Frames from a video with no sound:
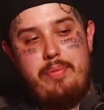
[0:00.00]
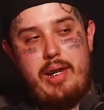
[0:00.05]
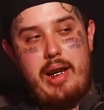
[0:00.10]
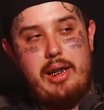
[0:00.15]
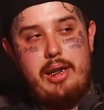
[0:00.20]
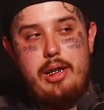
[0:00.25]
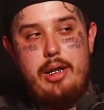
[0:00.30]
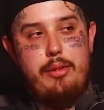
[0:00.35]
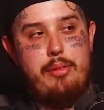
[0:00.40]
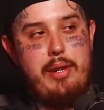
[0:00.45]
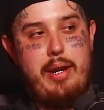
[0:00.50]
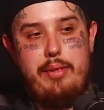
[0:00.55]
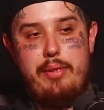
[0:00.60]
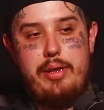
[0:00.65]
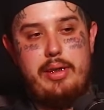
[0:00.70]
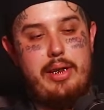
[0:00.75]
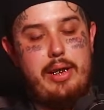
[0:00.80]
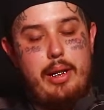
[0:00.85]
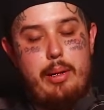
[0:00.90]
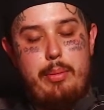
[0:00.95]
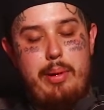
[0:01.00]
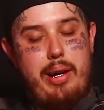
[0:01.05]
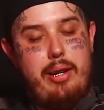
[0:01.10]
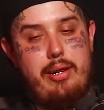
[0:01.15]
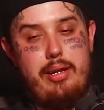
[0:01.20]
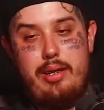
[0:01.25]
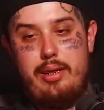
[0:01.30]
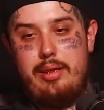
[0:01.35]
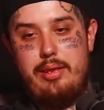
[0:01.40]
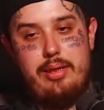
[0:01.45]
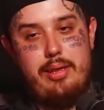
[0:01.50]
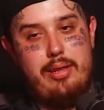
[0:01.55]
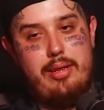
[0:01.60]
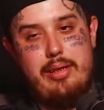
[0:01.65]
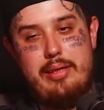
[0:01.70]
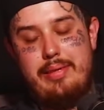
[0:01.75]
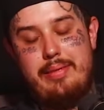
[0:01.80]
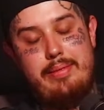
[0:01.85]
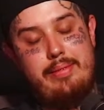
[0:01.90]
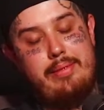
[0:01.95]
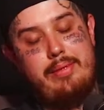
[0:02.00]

I love everything about it. So